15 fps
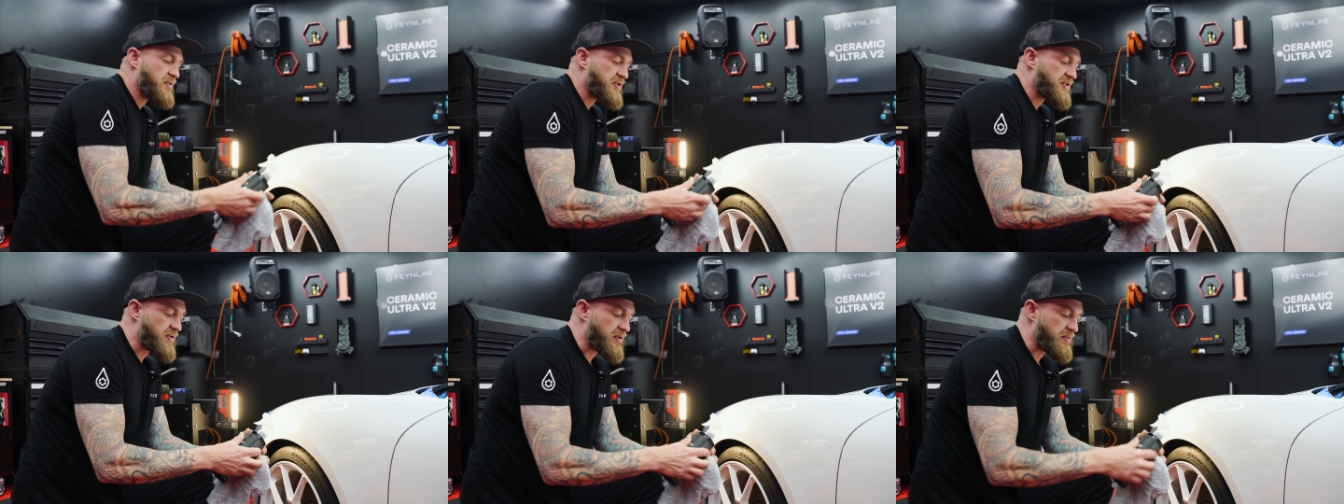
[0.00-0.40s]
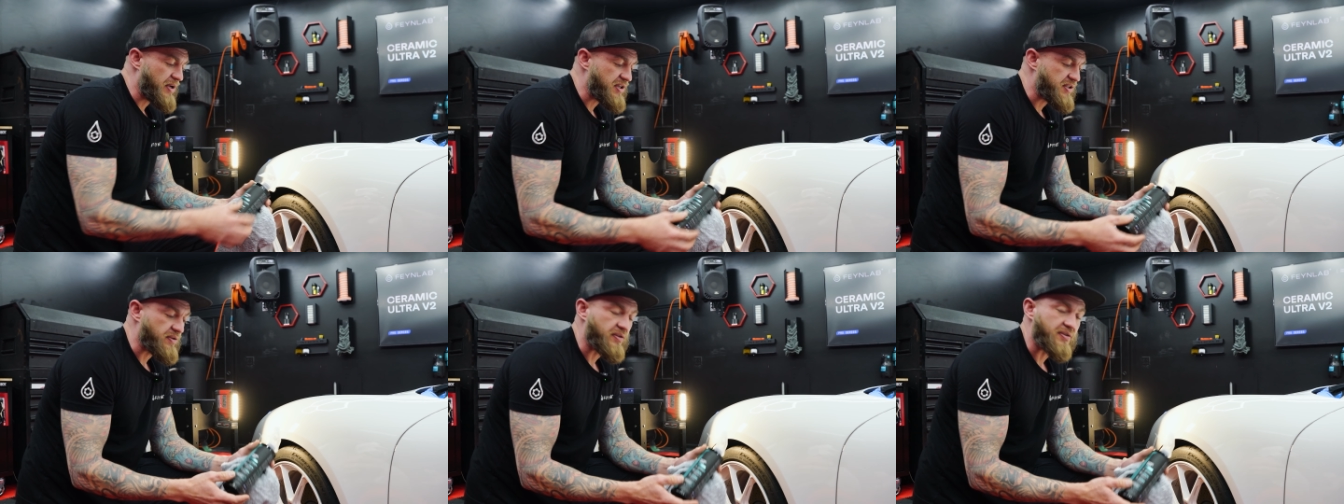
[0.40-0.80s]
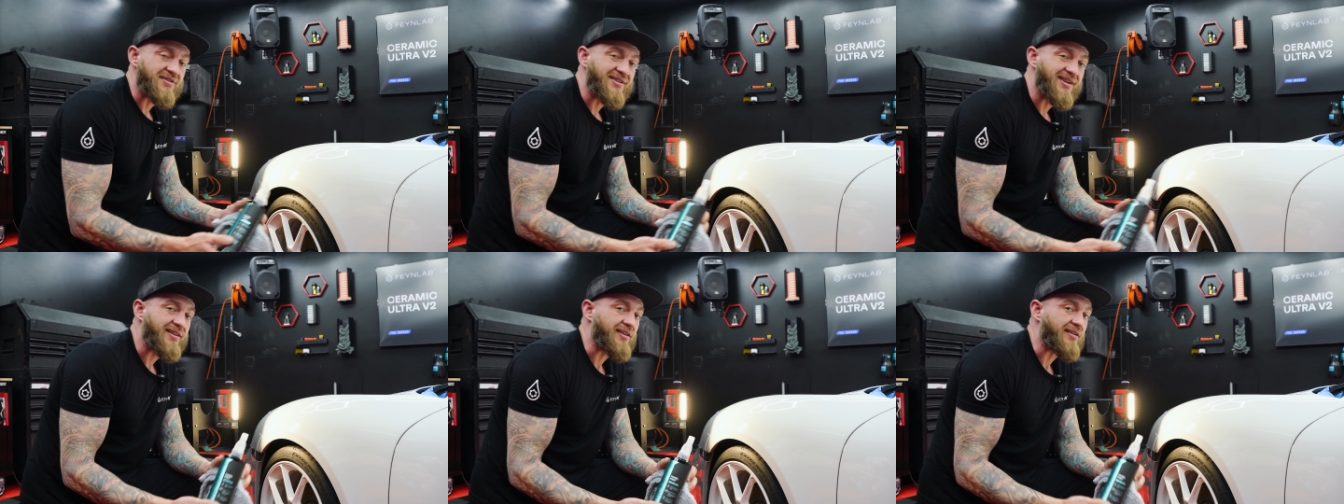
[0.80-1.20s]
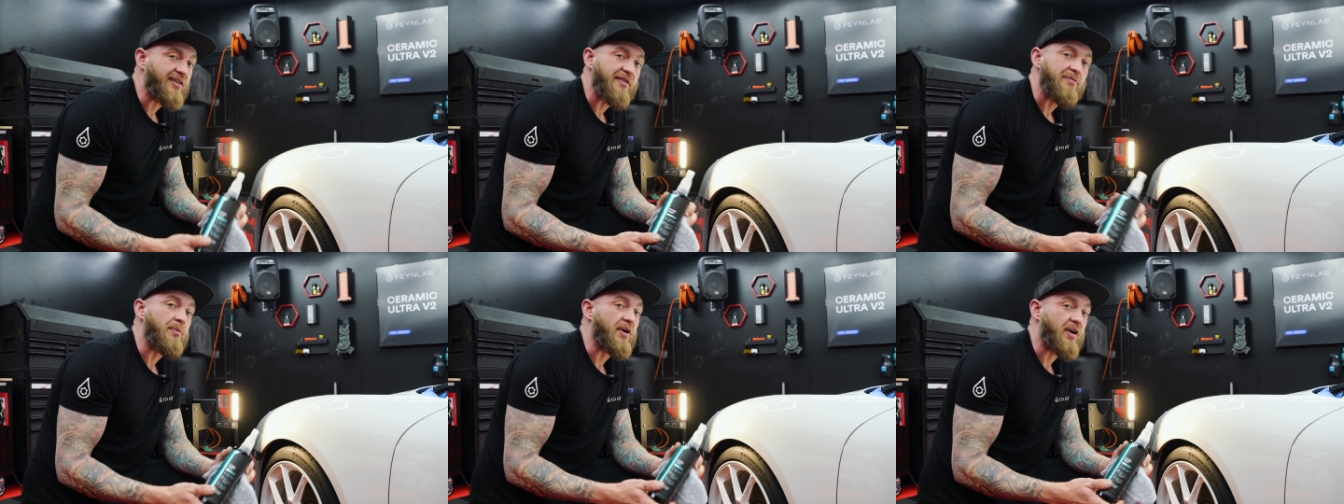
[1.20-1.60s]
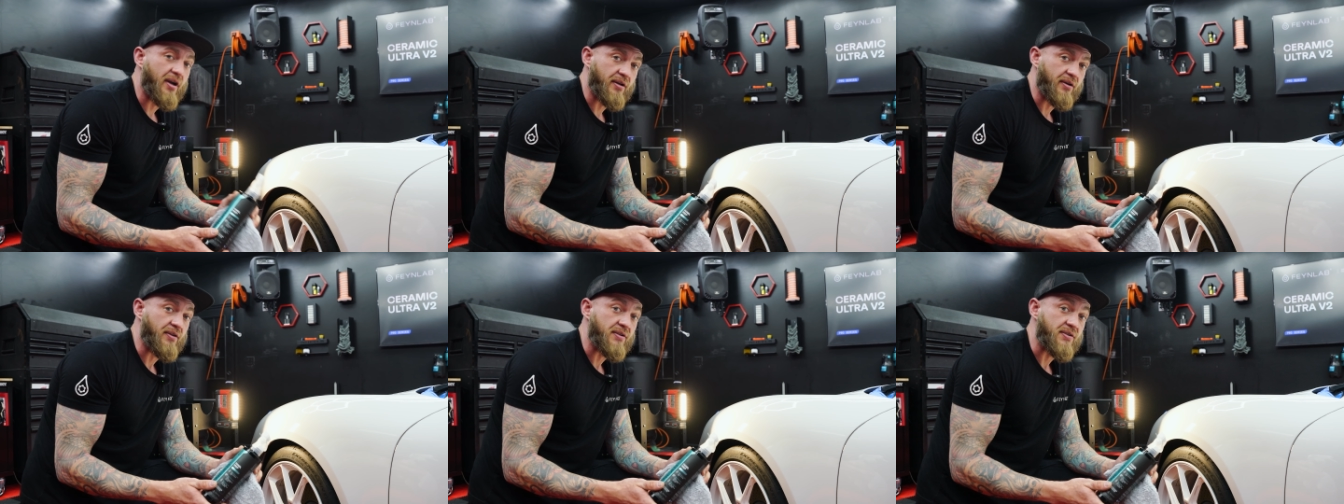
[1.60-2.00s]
which is going to make sure there's nothing left behind on the